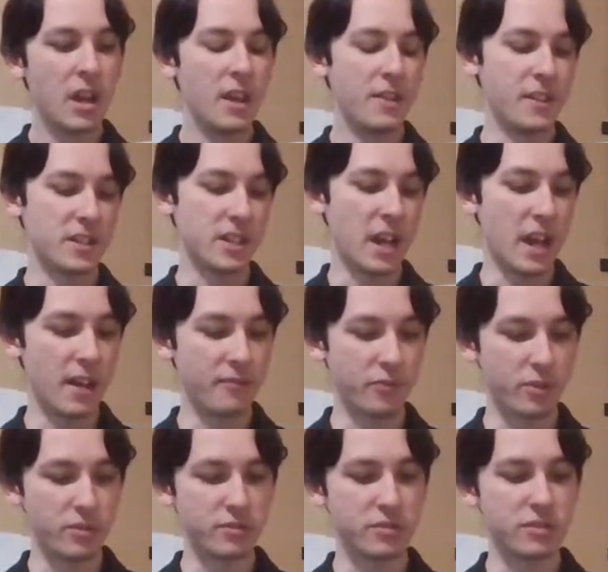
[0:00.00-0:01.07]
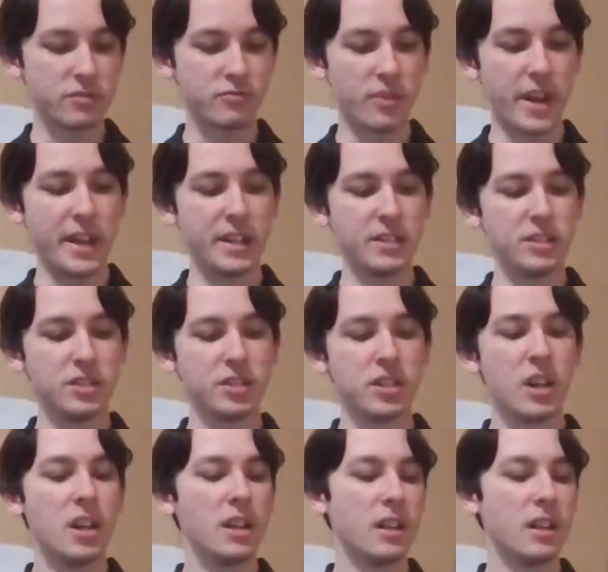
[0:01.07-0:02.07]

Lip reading: The Tavrus range